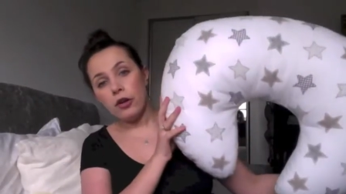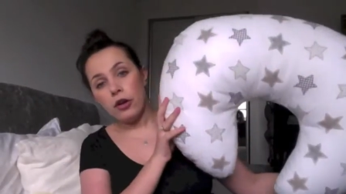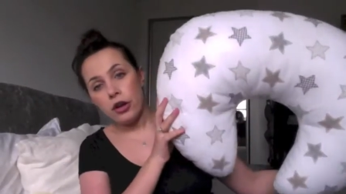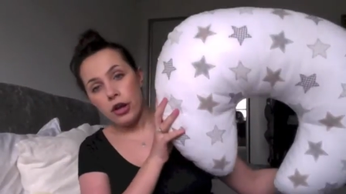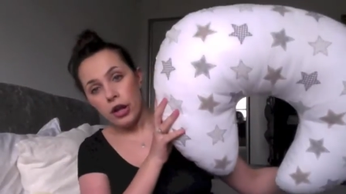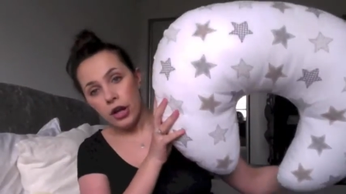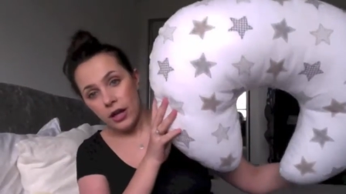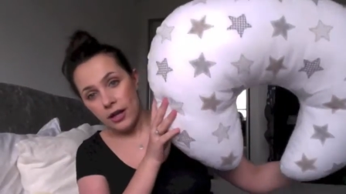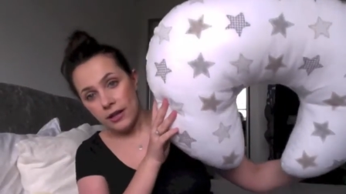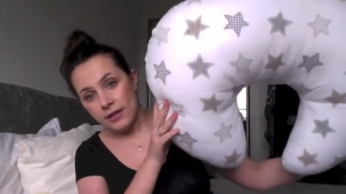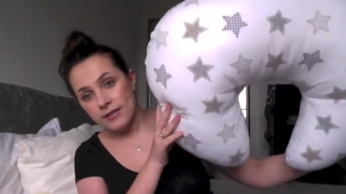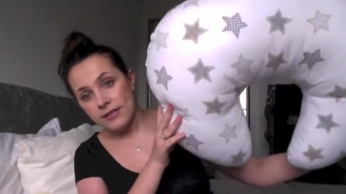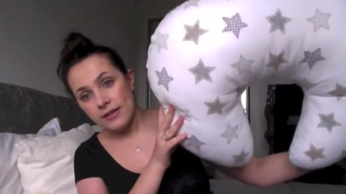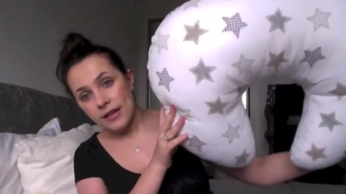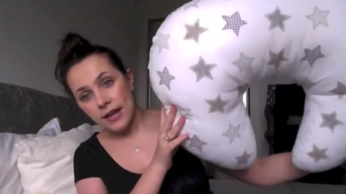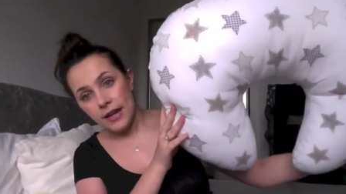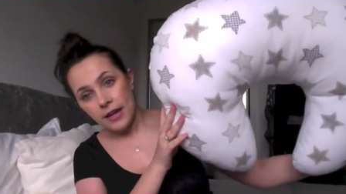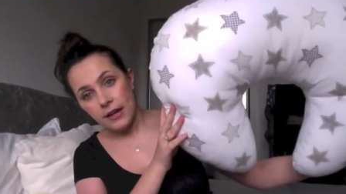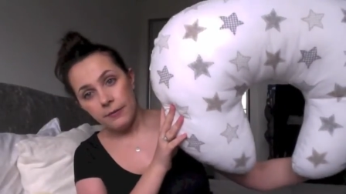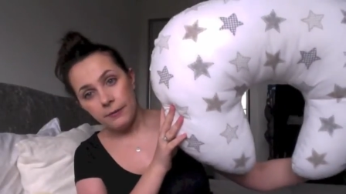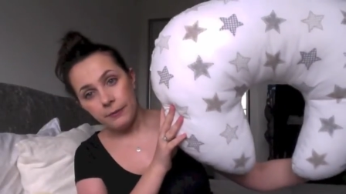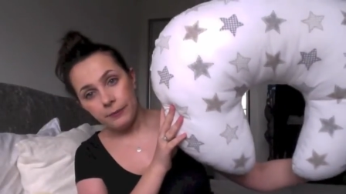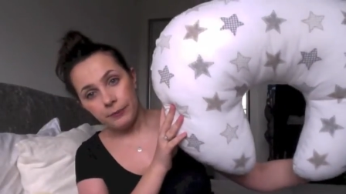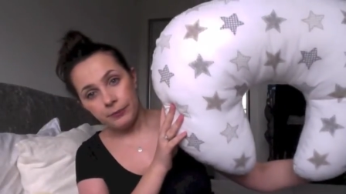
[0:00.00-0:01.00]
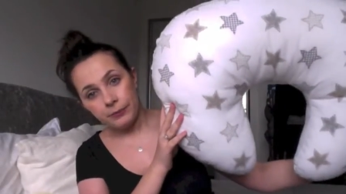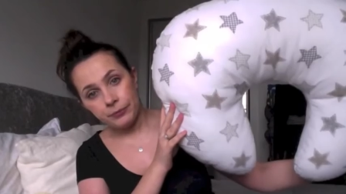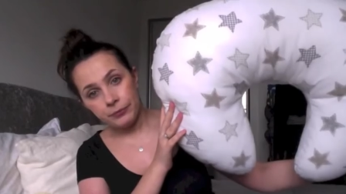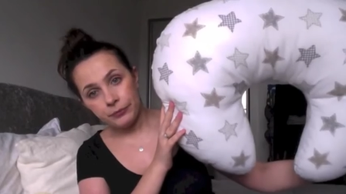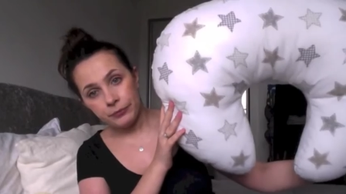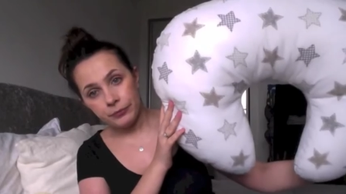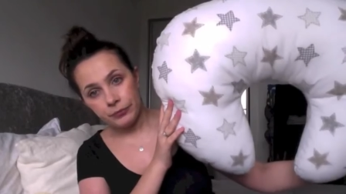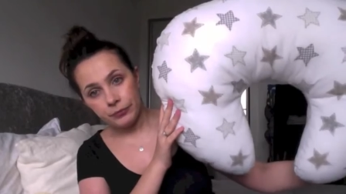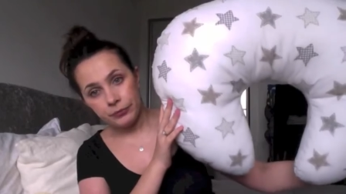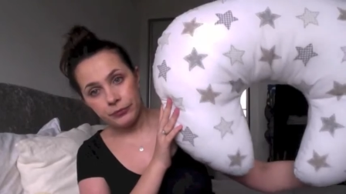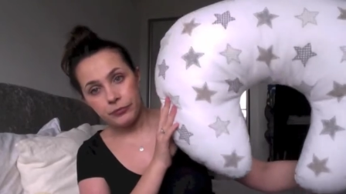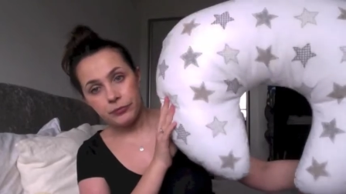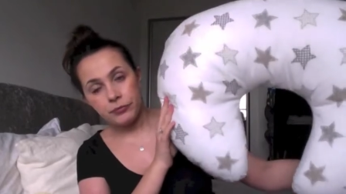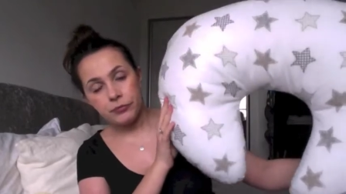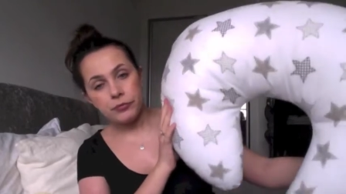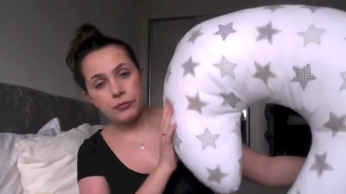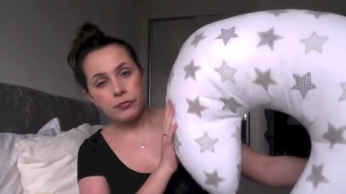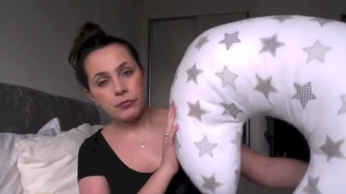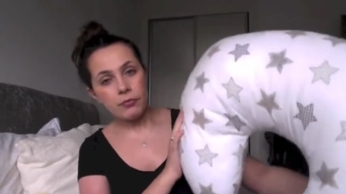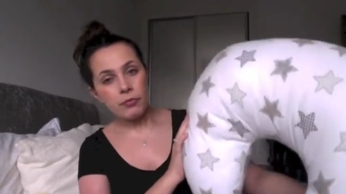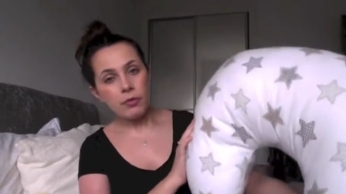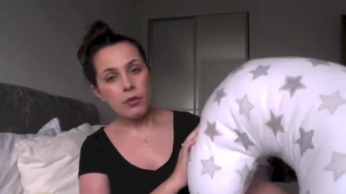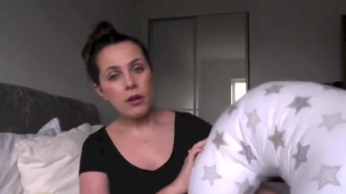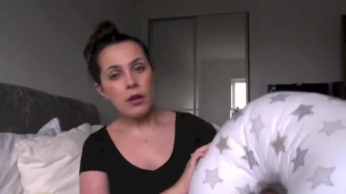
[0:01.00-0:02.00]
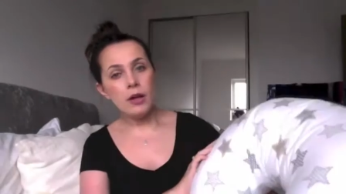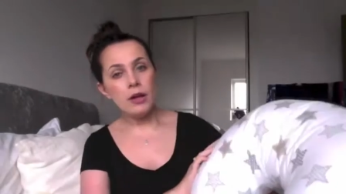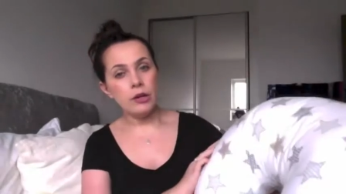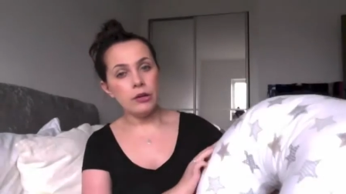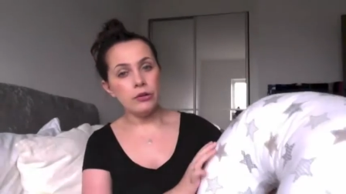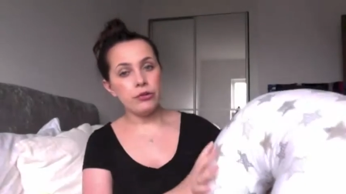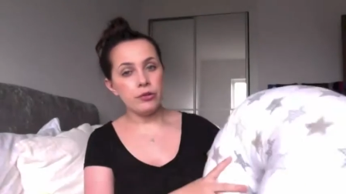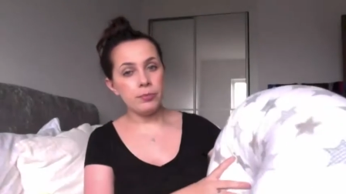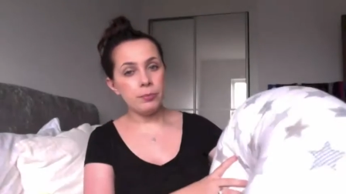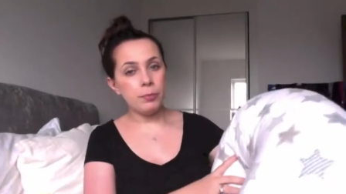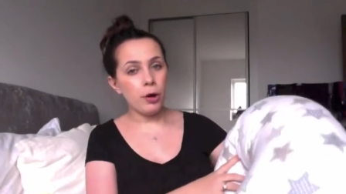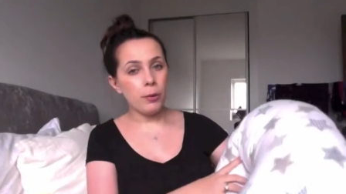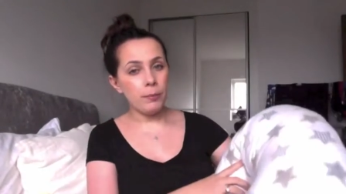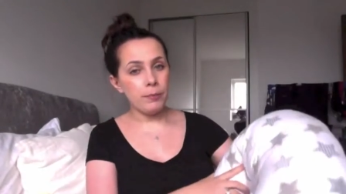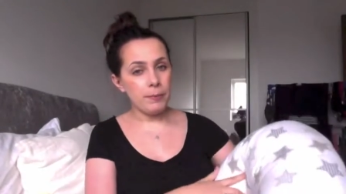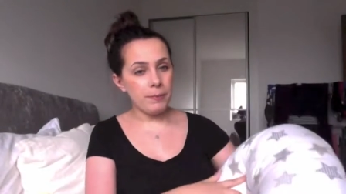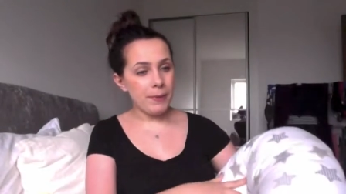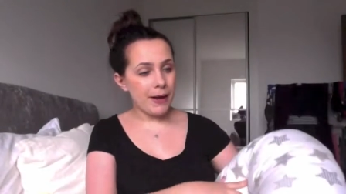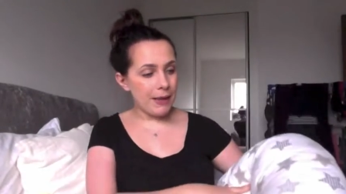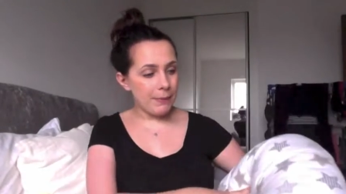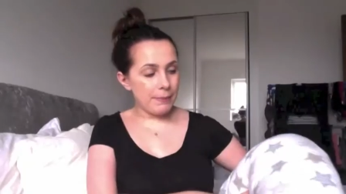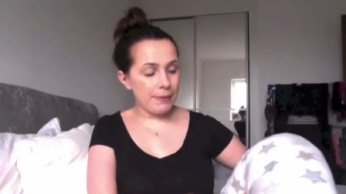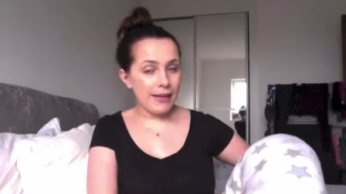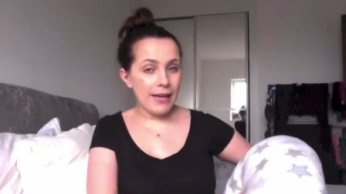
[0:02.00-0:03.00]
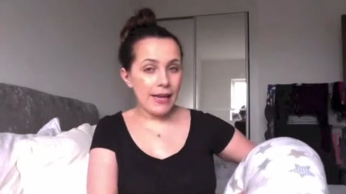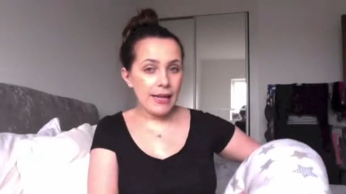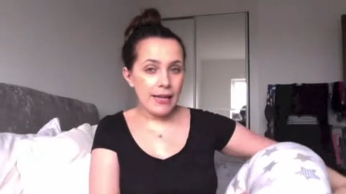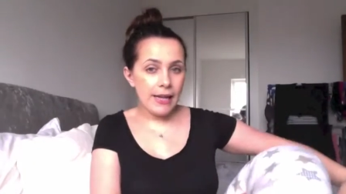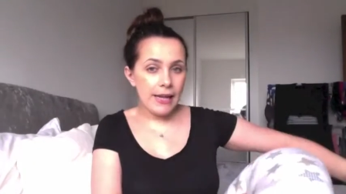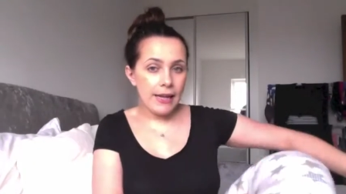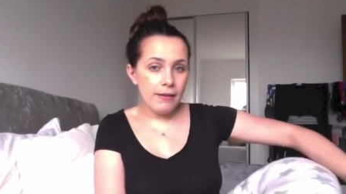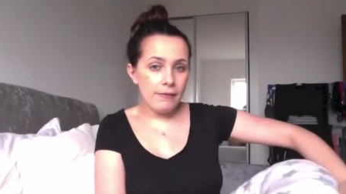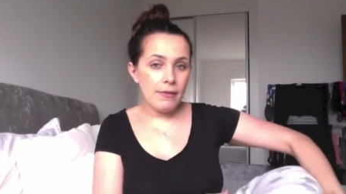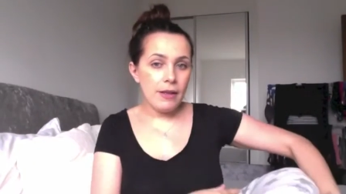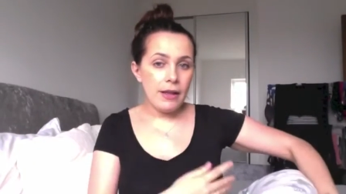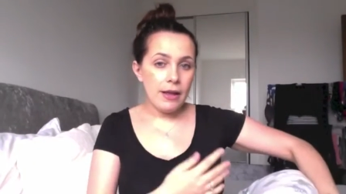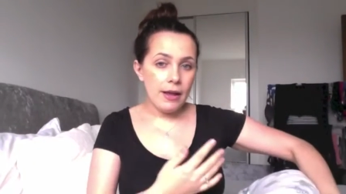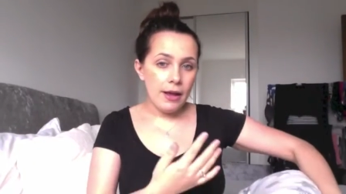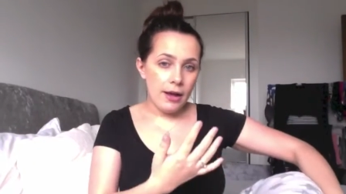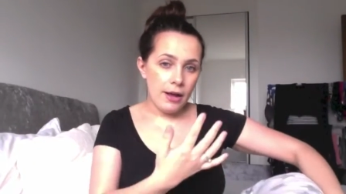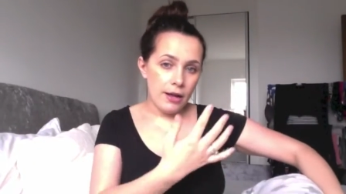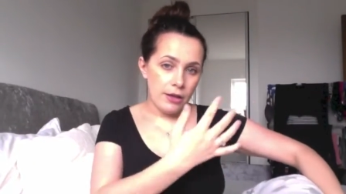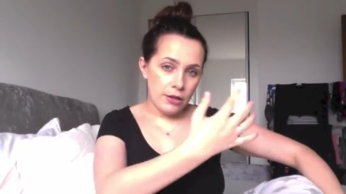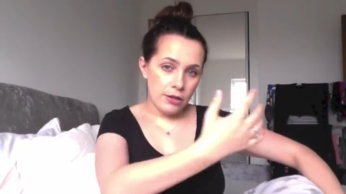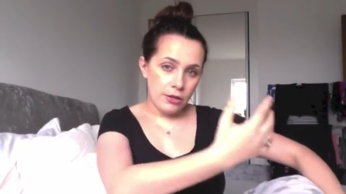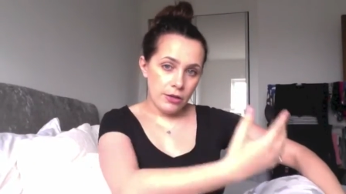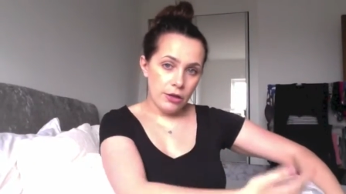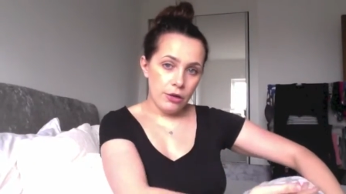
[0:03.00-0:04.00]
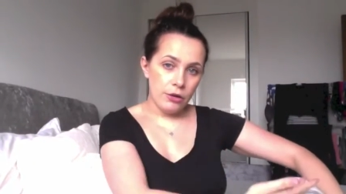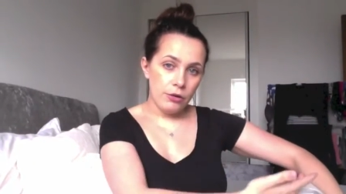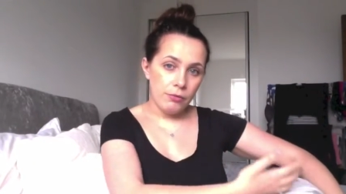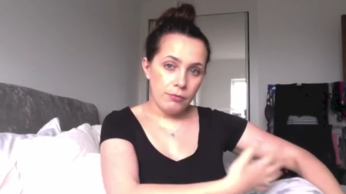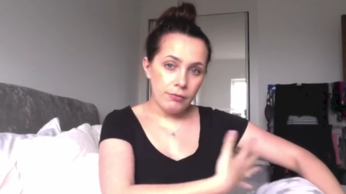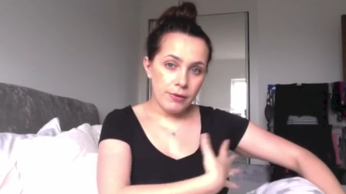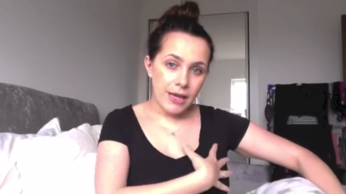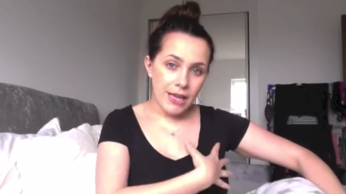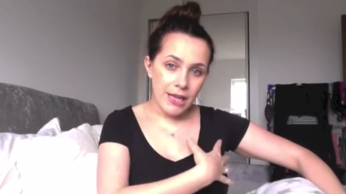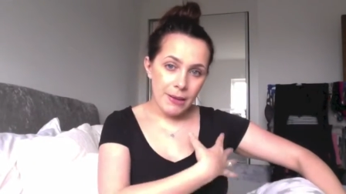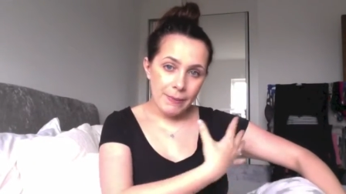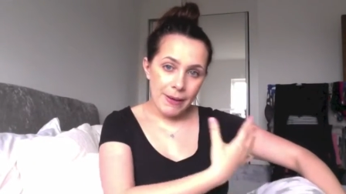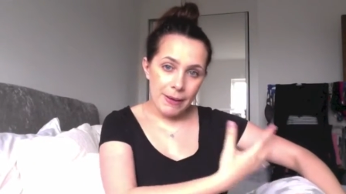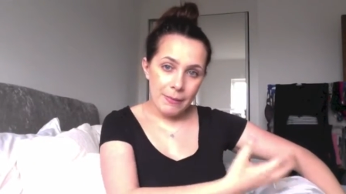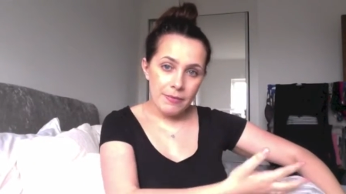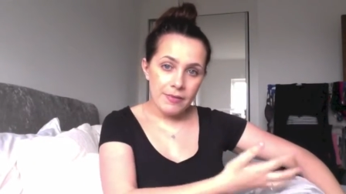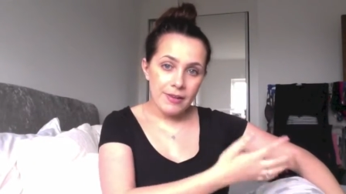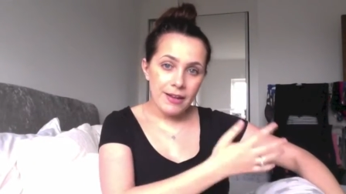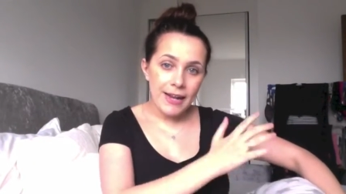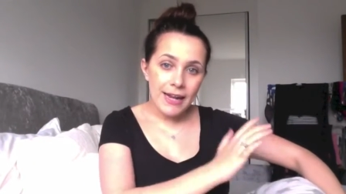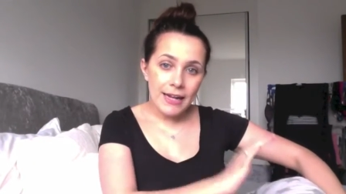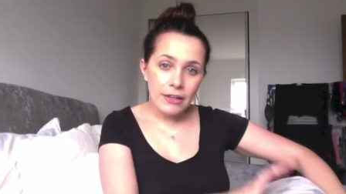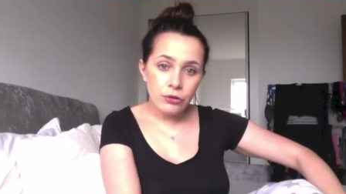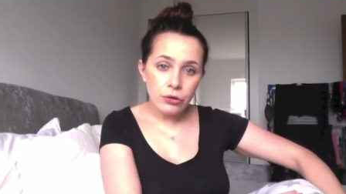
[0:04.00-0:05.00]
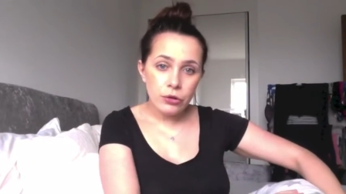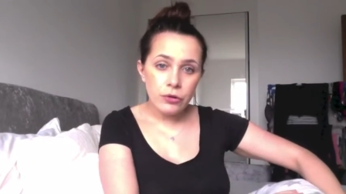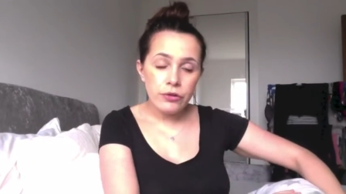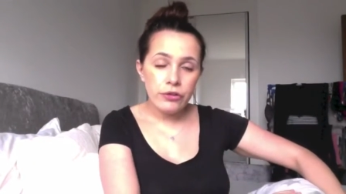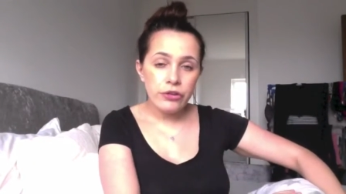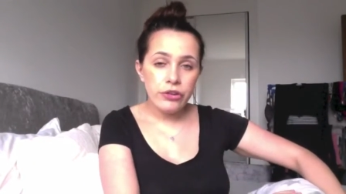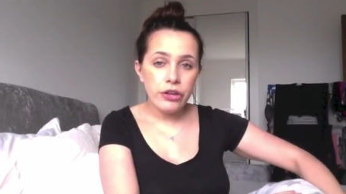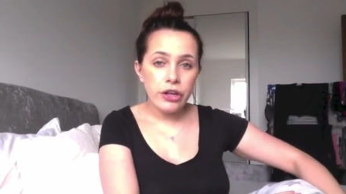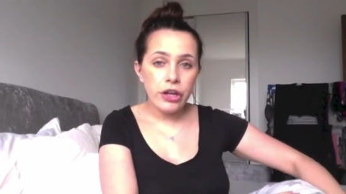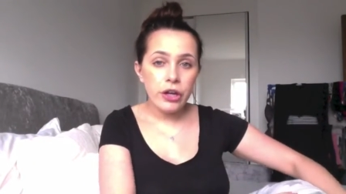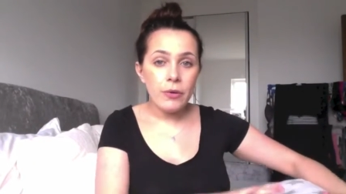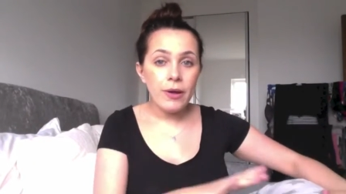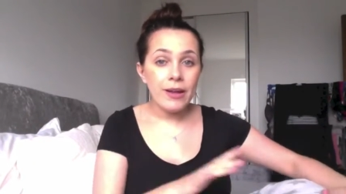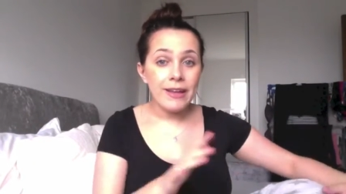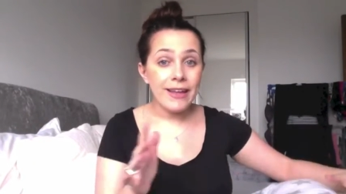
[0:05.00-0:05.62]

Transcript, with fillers: nursing you just pop your baby in it and you get the baby to latch onto you.